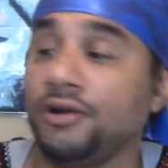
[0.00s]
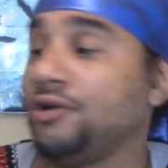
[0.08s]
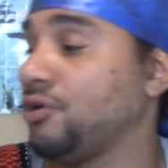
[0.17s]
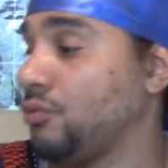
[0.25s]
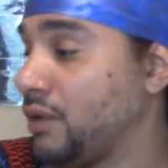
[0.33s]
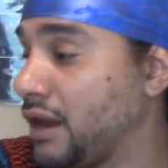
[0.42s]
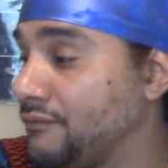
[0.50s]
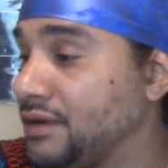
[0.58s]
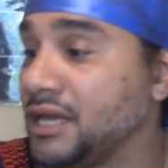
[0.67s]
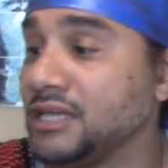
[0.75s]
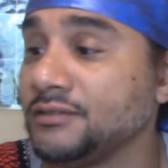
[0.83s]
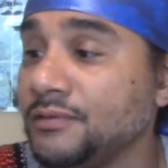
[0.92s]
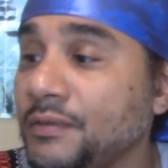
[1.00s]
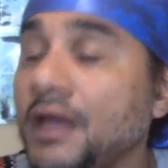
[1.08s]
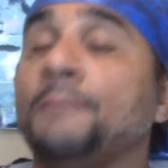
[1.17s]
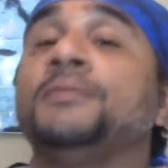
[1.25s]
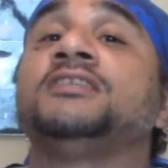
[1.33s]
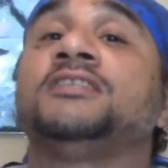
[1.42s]
or whatever the case may be, a
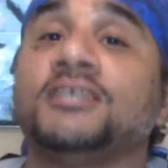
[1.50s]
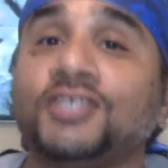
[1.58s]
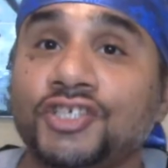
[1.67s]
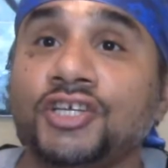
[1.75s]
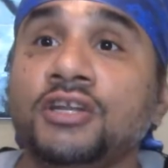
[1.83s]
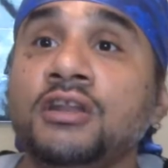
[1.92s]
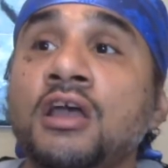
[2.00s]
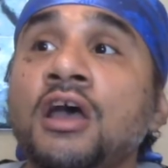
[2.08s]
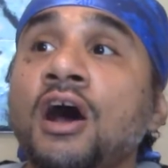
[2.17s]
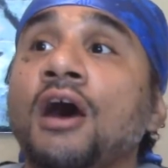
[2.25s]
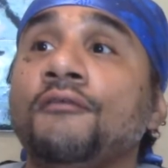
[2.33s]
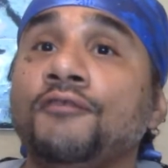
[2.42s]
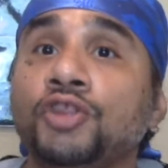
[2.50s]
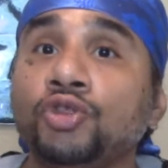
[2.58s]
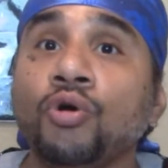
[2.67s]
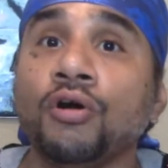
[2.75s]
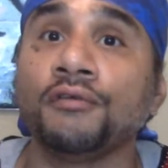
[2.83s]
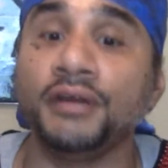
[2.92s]
position of
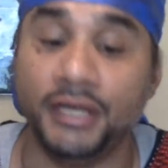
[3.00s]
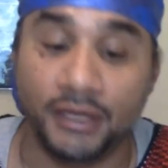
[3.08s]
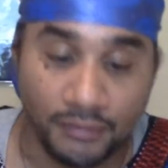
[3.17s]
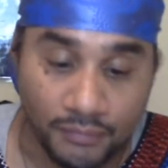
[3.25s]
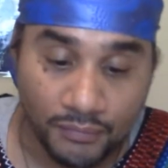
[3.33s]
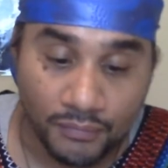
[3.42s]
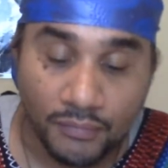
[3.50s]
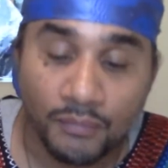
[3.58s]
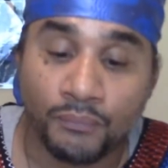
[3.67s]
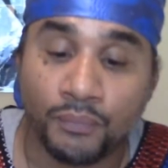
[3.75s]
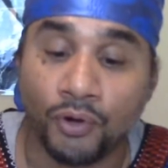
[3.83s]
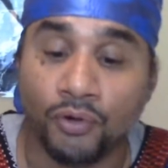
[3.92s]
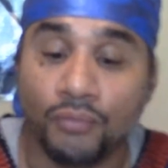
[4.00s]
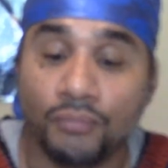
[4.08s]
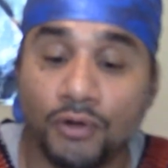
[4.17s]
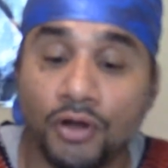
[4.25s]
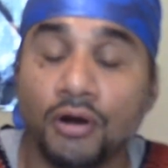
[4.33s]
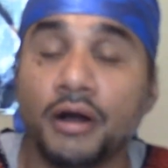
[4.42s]
authority, boom,
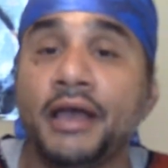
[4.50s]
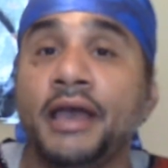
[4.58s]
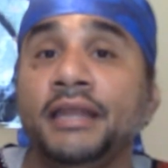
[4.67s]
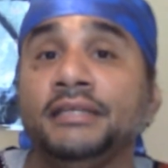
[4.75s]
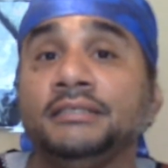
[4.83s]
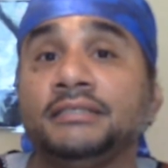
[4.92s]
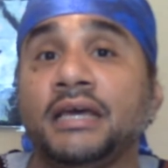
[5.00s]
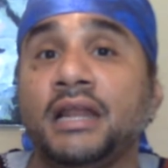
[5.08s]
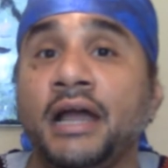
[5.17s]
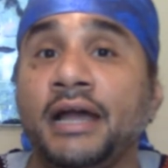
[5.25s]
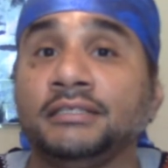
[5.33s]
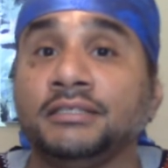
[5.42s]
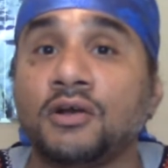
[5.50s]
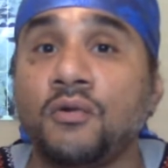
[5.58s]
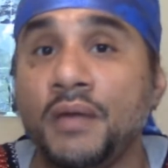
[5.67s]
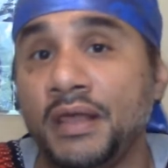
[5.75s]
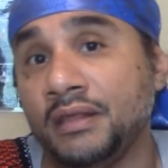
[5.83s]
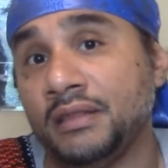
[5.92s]
go ahead and set her as the
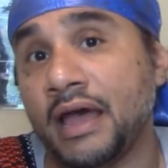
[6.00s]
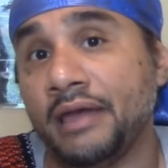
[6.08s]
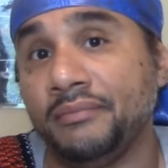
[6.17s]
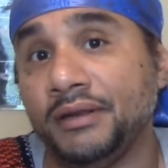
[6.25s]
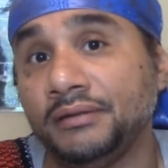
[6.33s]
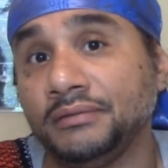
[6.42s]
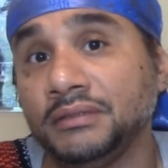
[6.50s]
queen of diamond.